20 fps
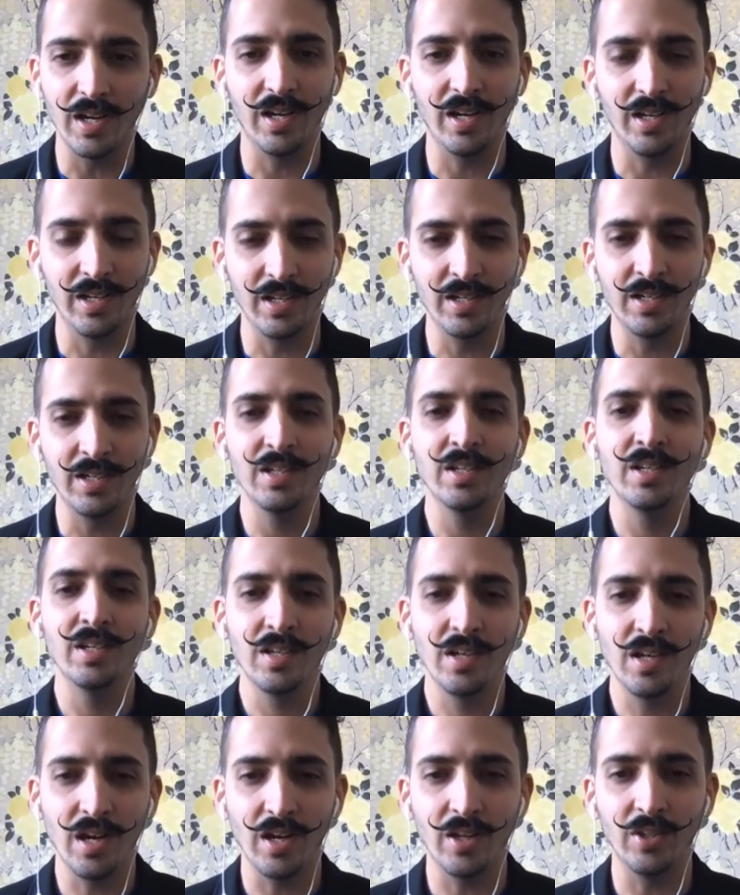and
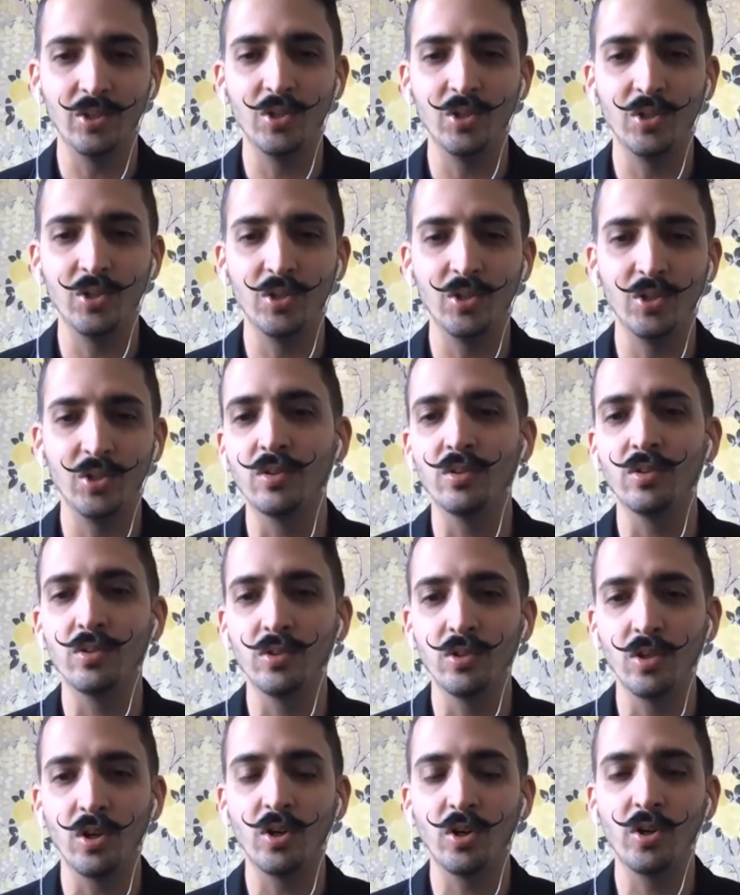uh, do some
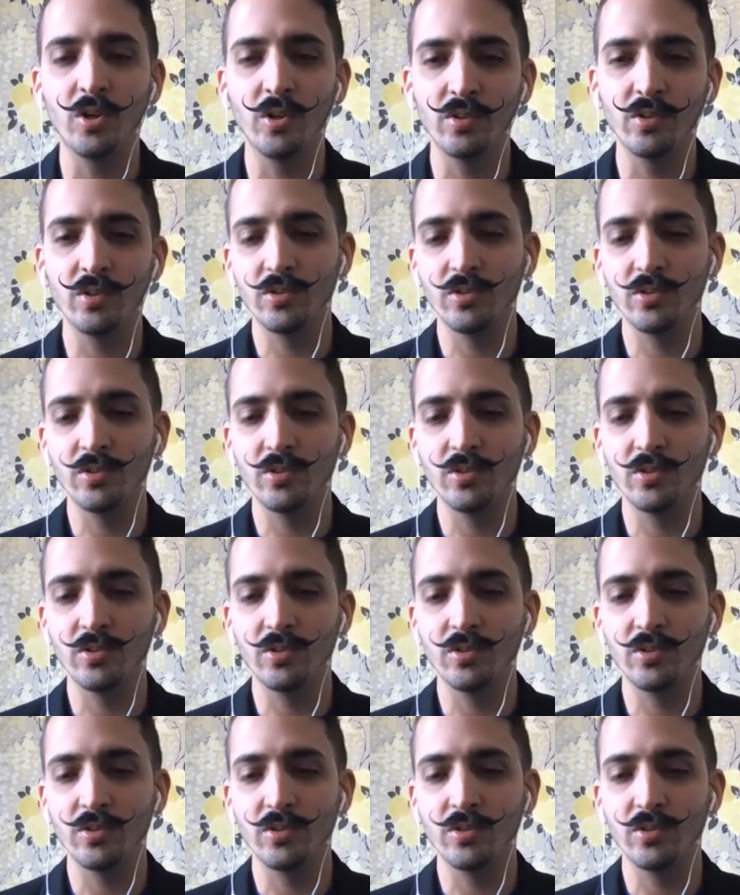do